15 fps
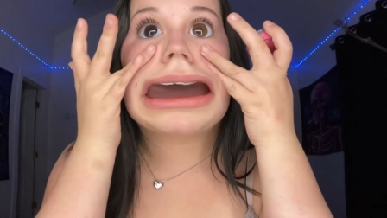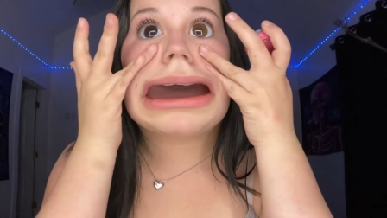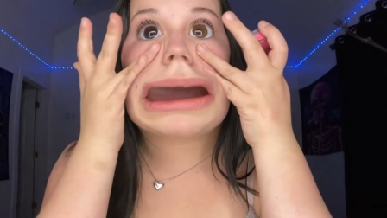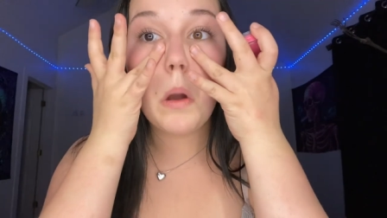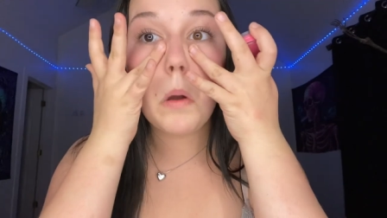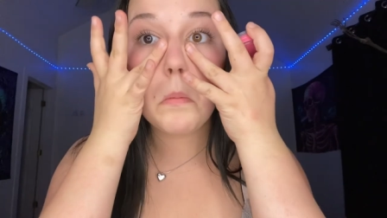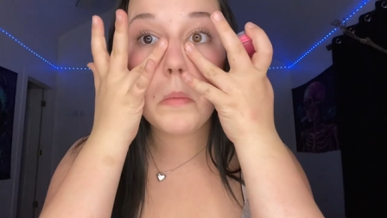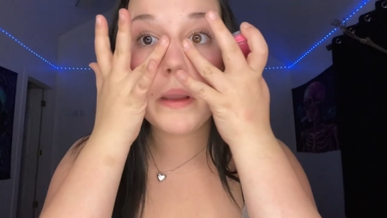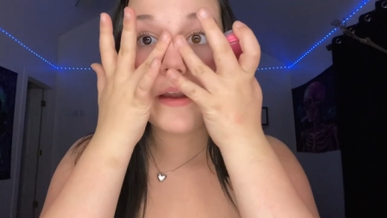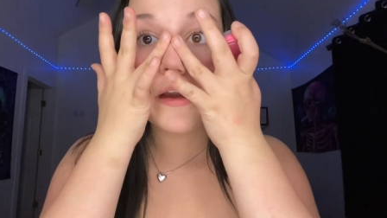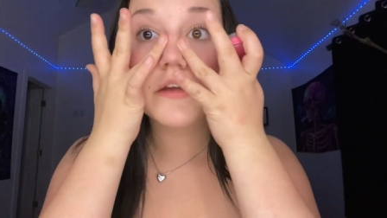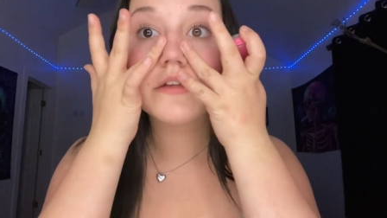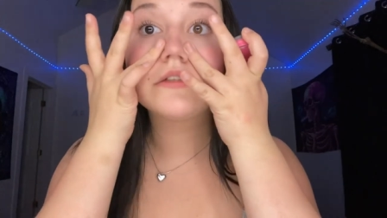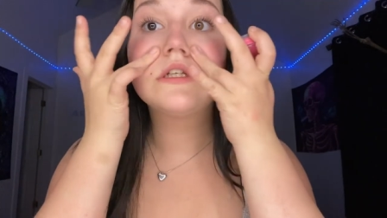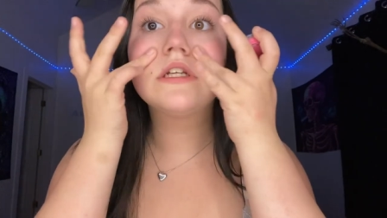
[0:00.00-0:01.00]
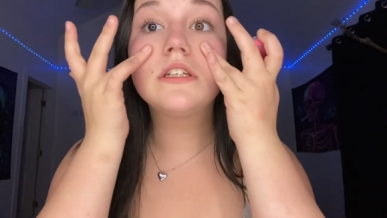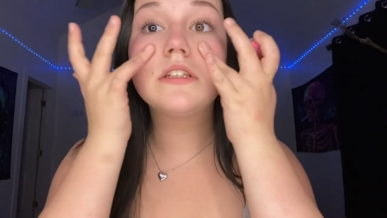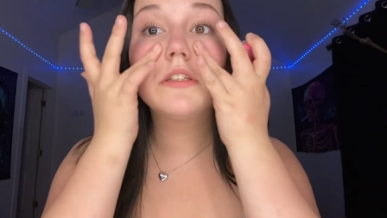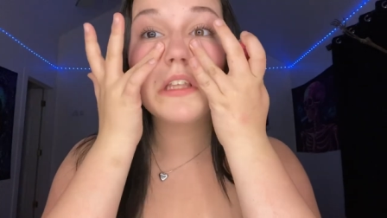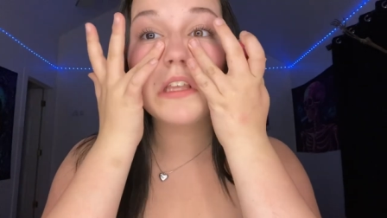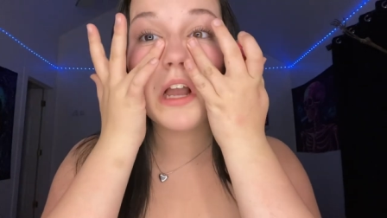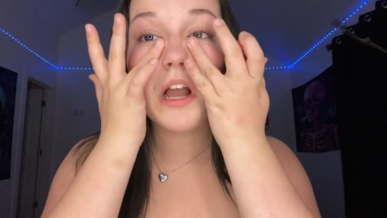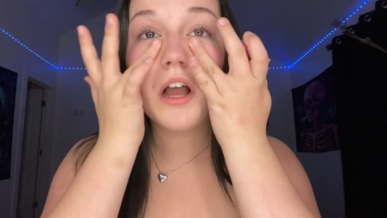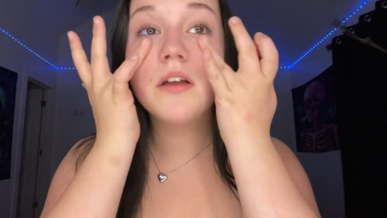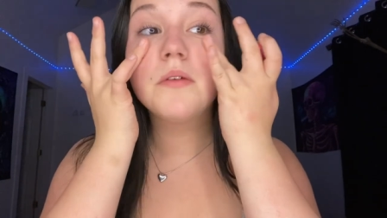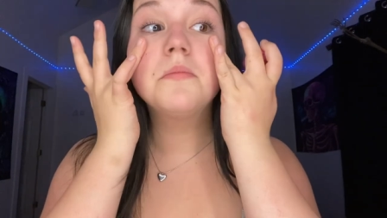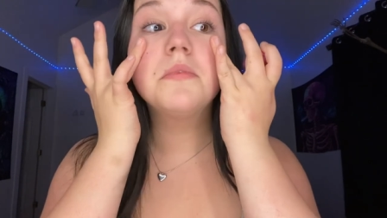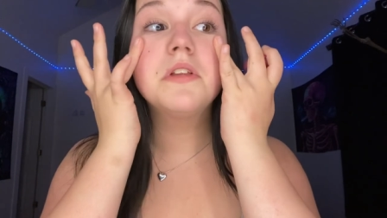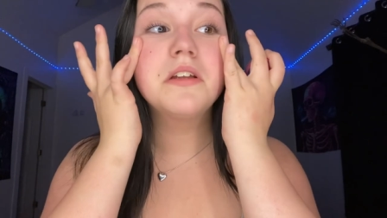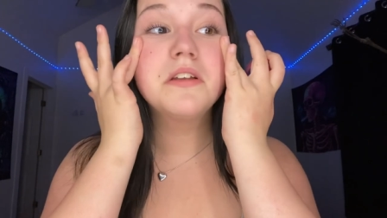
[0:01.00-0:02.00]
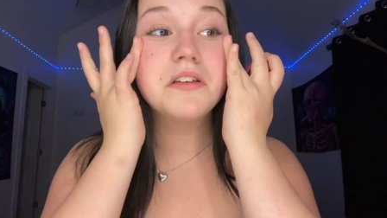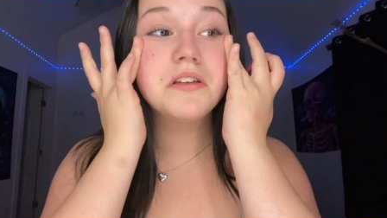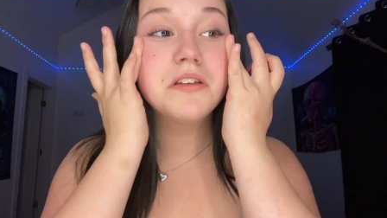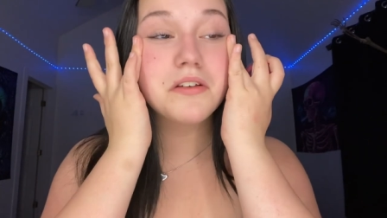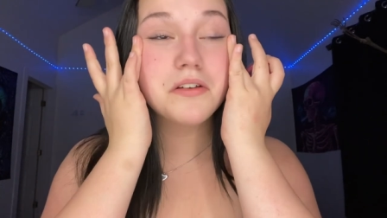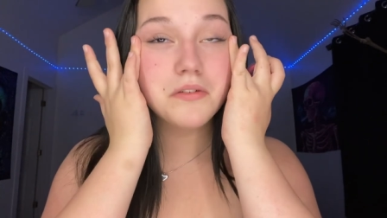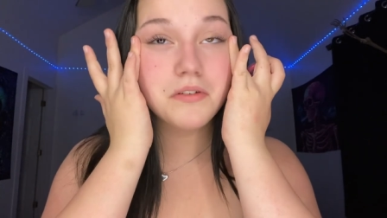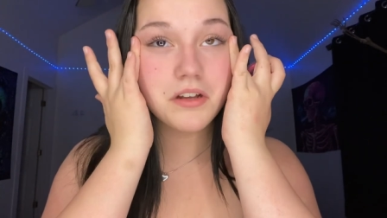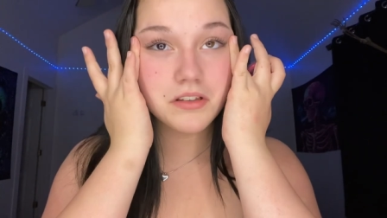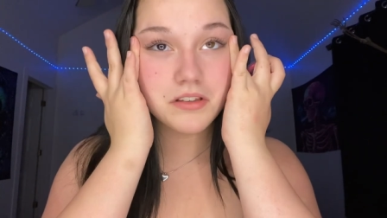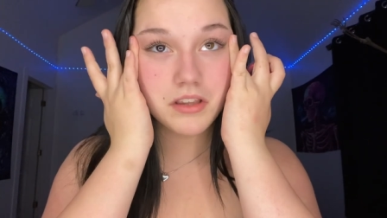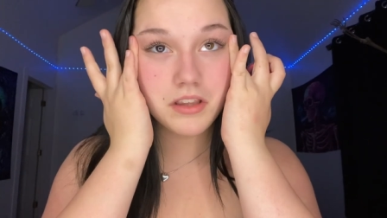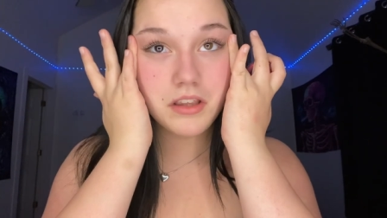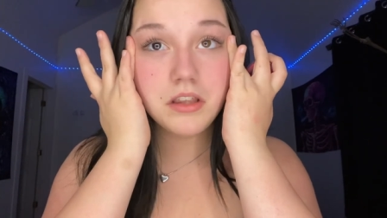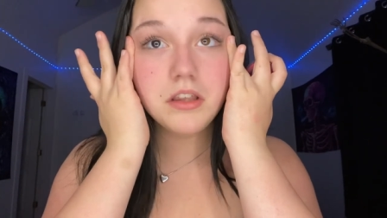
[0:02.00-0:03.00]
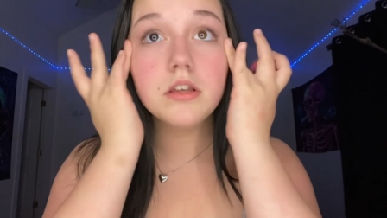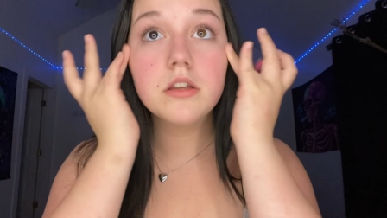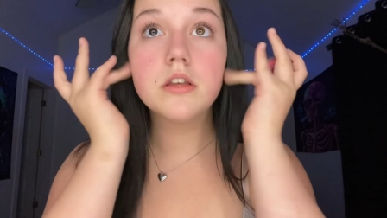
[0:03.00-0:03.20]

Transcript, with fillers: Oh my gosh, that is not blending correctly.